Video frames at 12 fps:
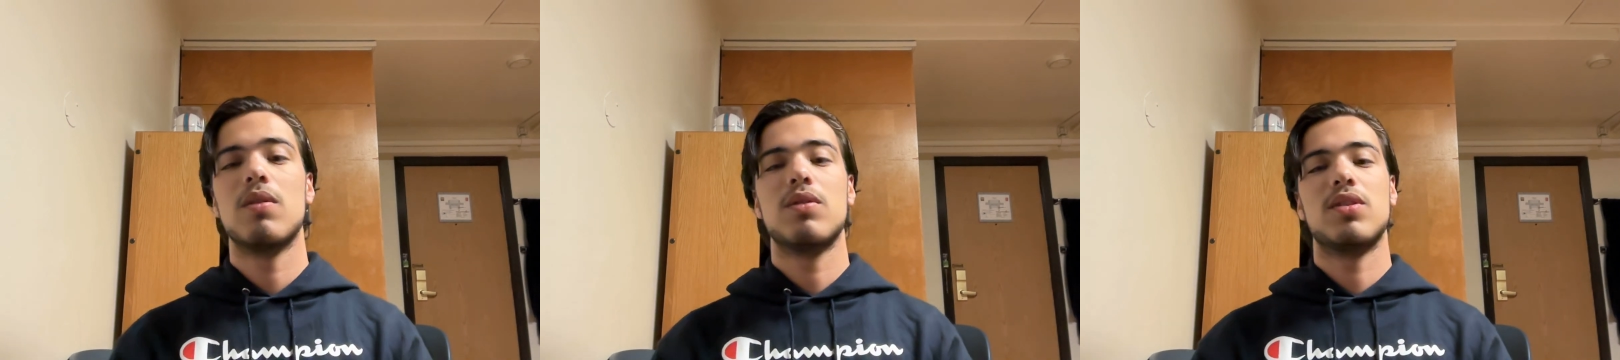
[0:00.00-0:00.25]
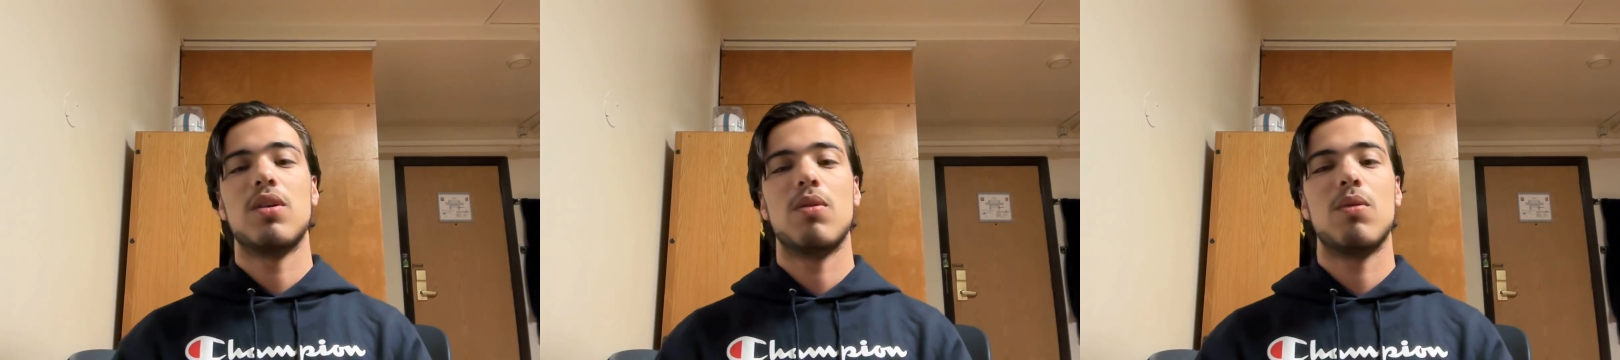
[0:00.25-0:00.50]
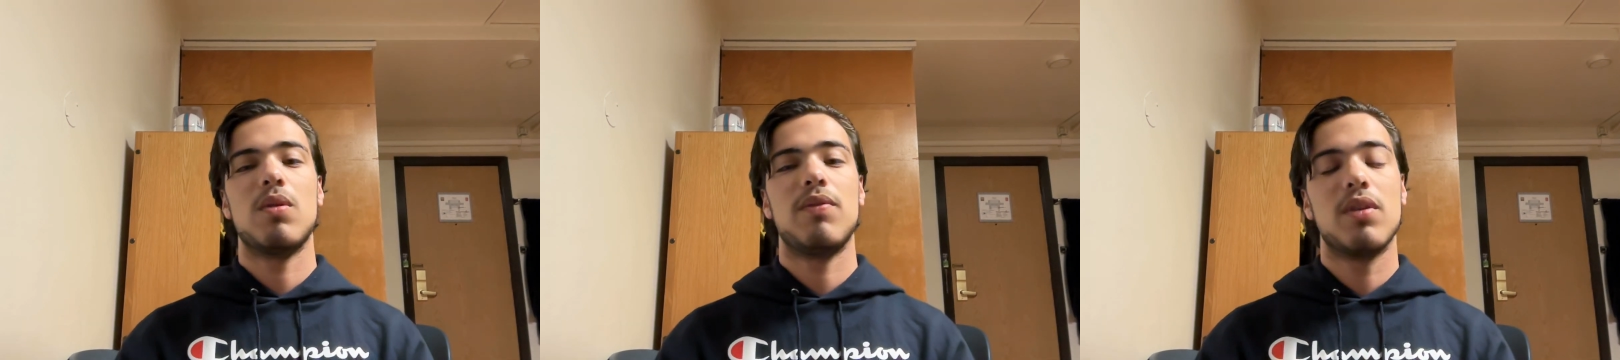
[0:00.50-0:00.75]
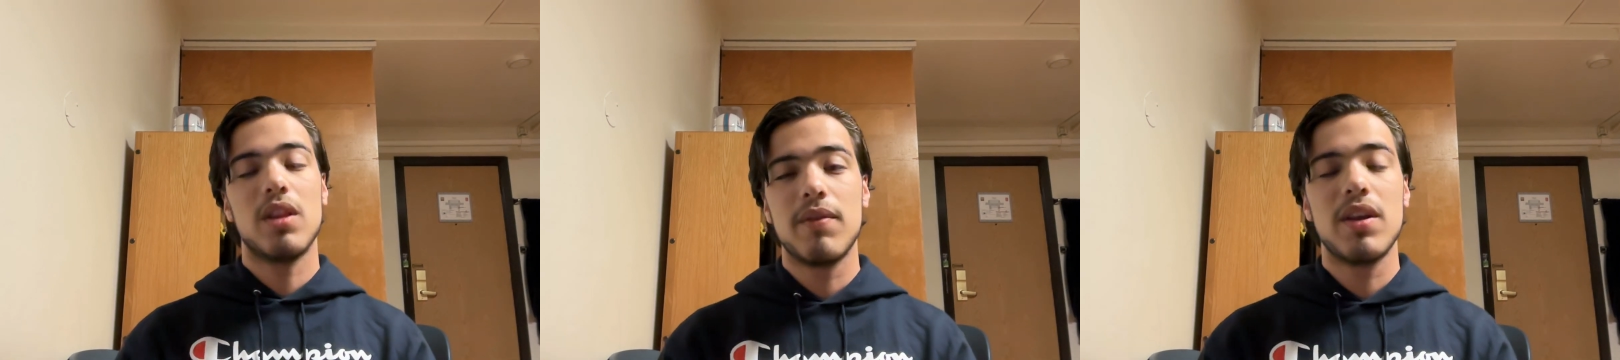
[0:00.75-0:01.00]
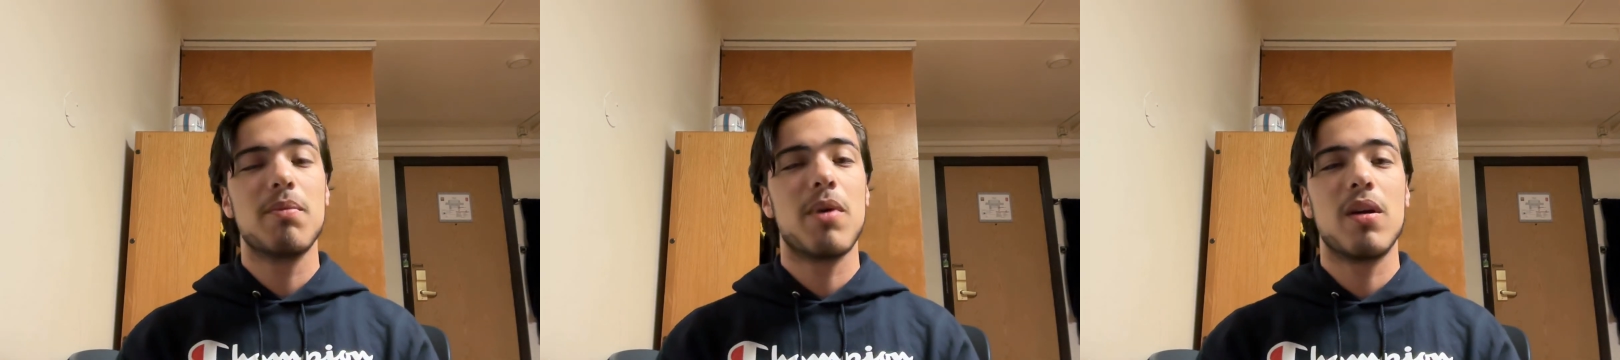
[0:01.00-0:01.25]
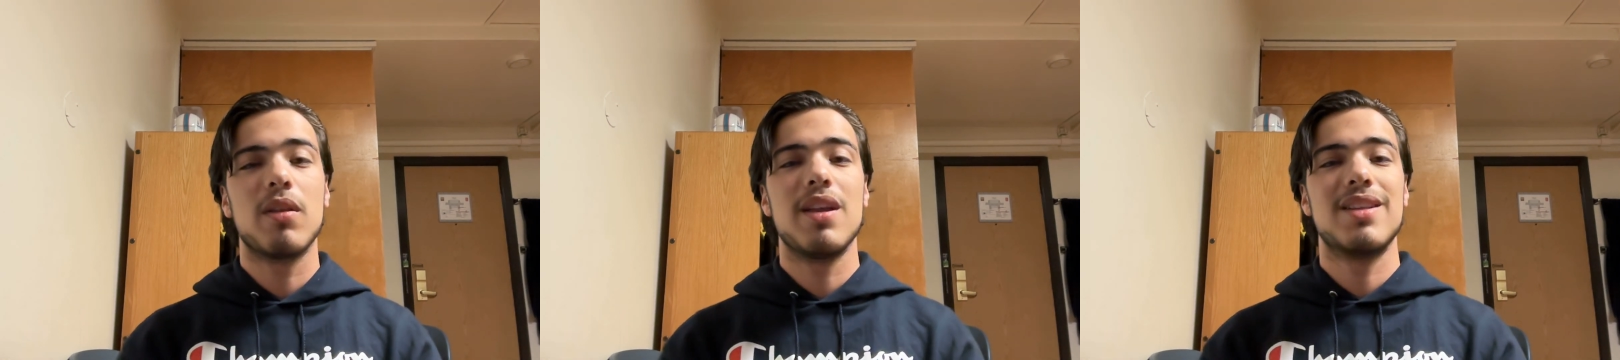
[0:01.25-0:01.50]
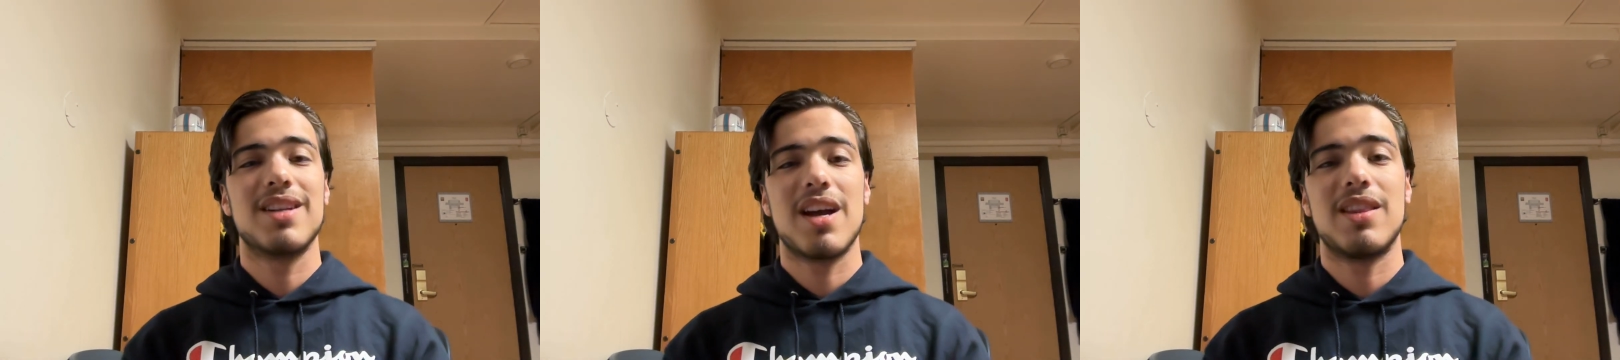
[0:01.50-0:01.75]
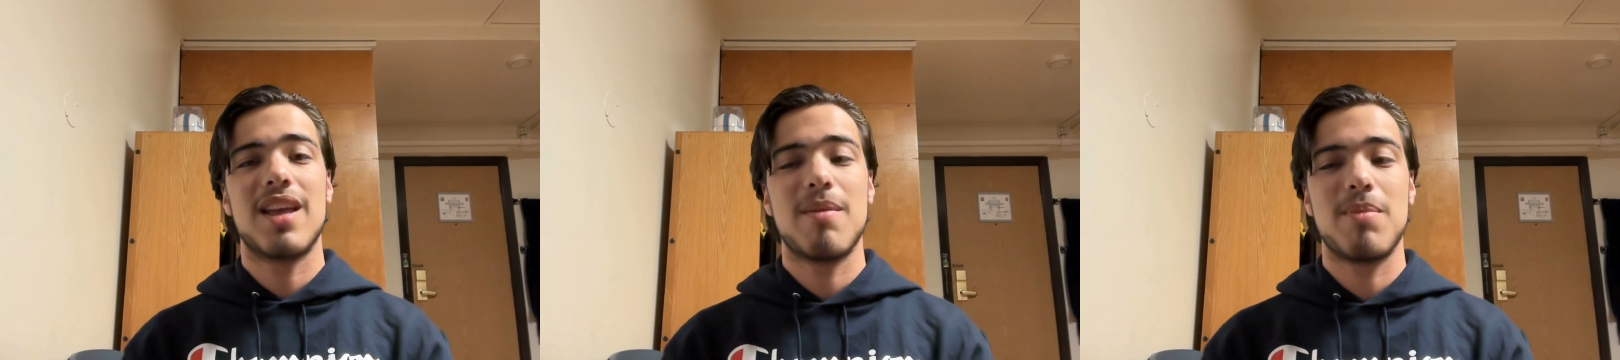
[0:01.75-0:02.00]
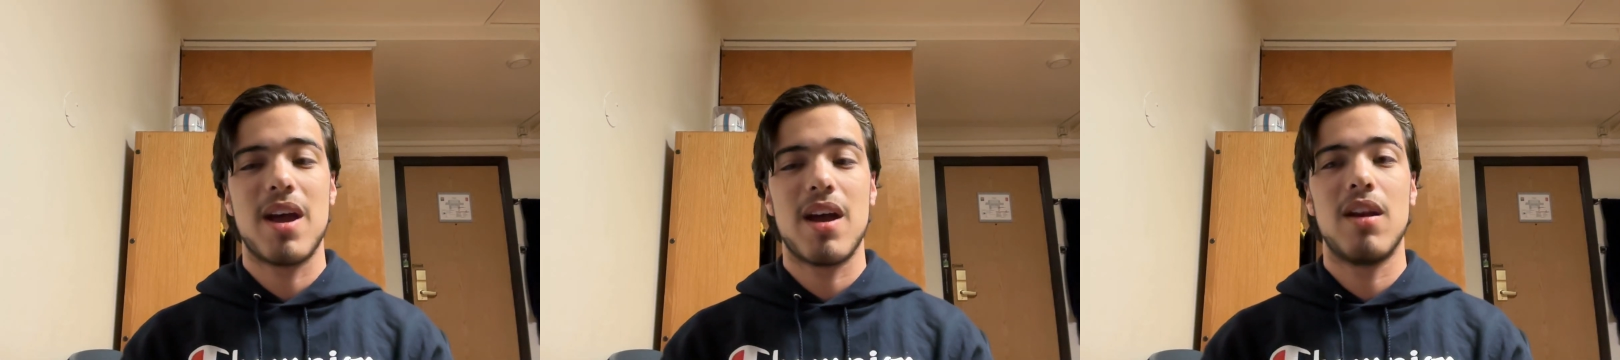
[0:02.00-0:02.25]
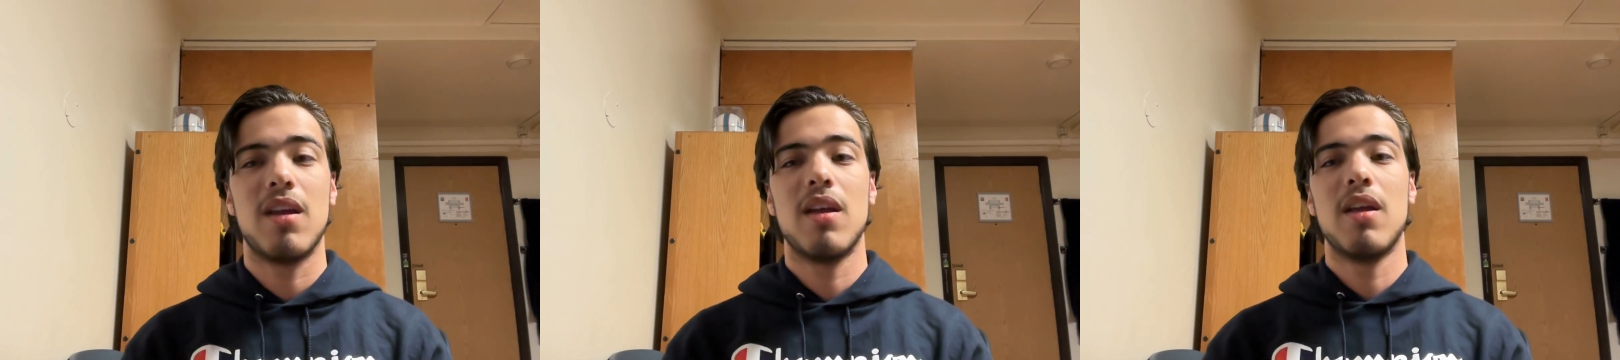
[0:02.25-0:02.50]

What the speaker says: So if you're living in Markley, it's not that bad.